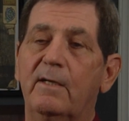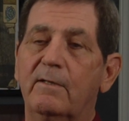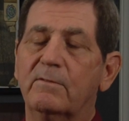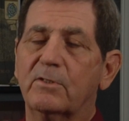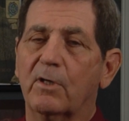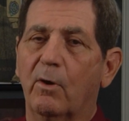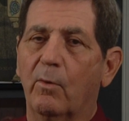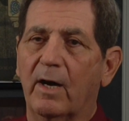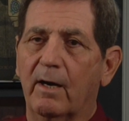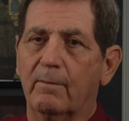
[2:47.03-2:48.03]

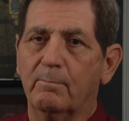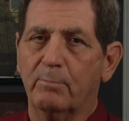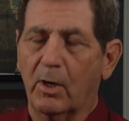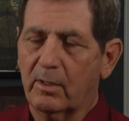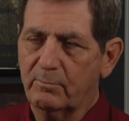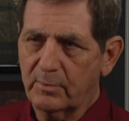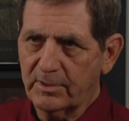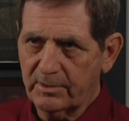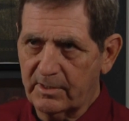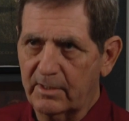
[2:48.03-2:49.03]
So Bart was
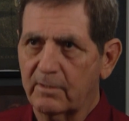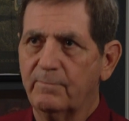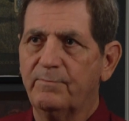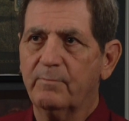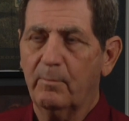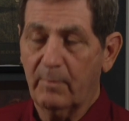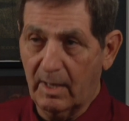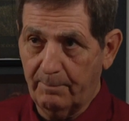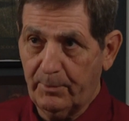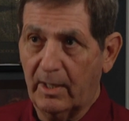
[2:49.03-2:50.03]
still
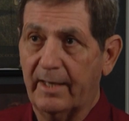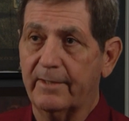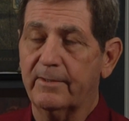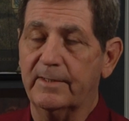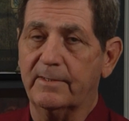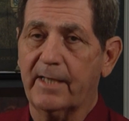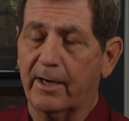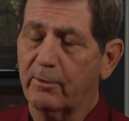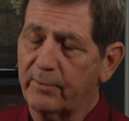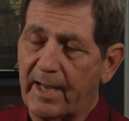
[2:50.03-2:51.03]
a player, and
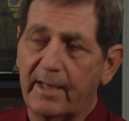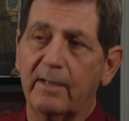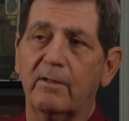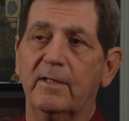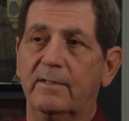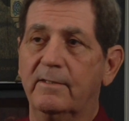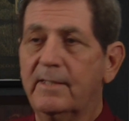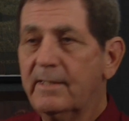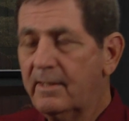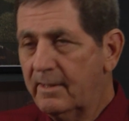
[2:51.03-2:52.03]
Carroll Dale and
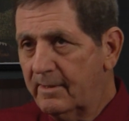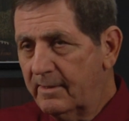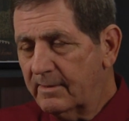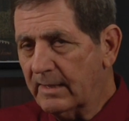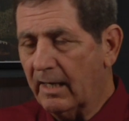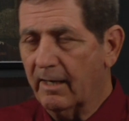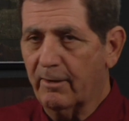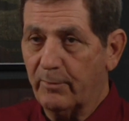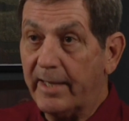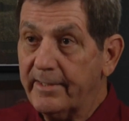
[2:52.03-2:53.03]

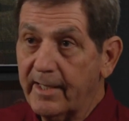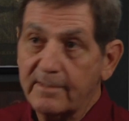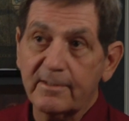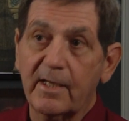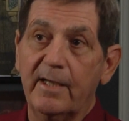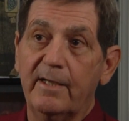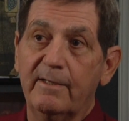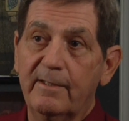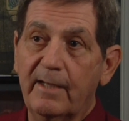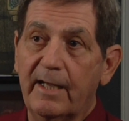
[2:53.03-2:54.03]
Ray Nitsky
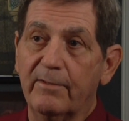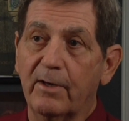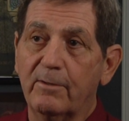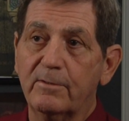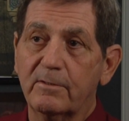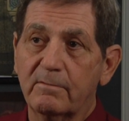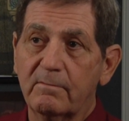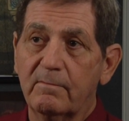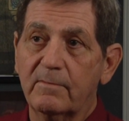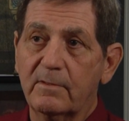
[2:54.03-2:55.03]
and those,
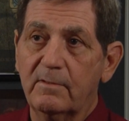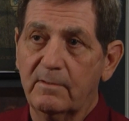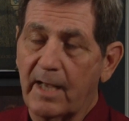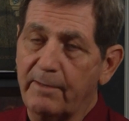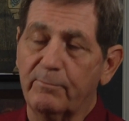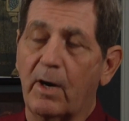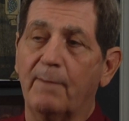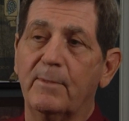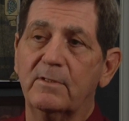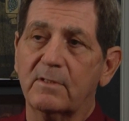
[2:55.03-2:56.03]
Dave
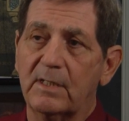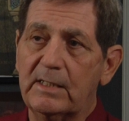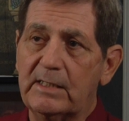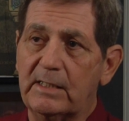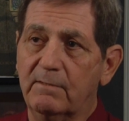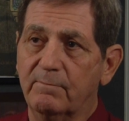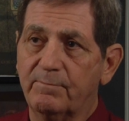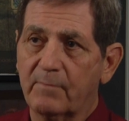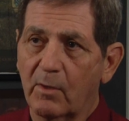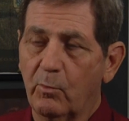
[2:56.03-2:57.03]
Robinson
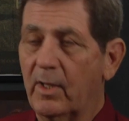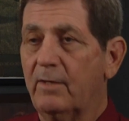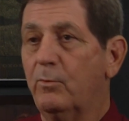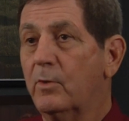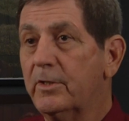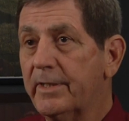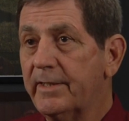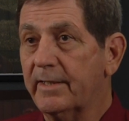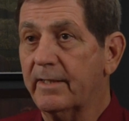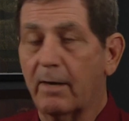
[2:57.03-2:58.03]
and Willie
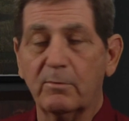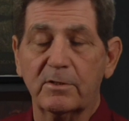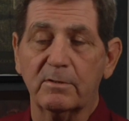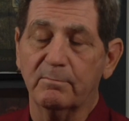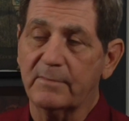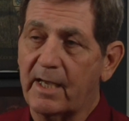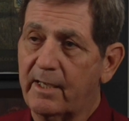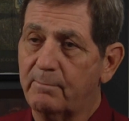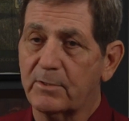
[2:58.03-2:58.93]
Wood, and there were some names